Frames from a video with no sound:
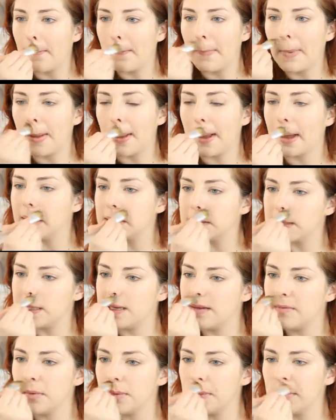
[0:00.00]
Because
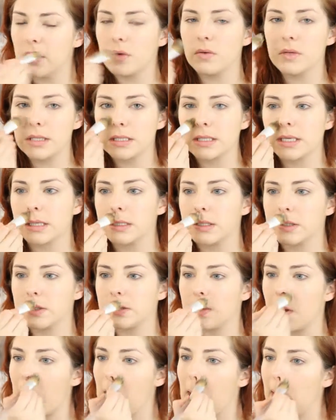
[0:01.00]
even though this gets
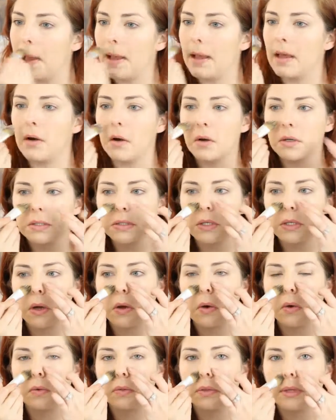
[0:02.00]
dry, it
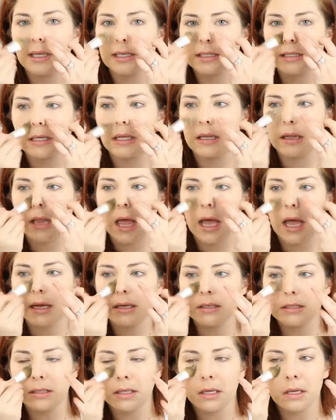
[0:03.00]
also, things
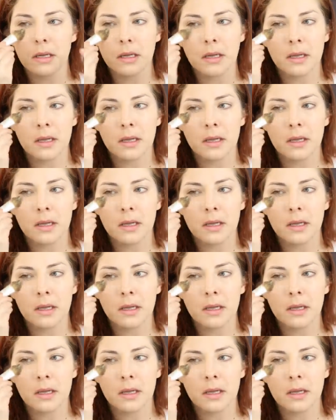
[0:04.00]
collect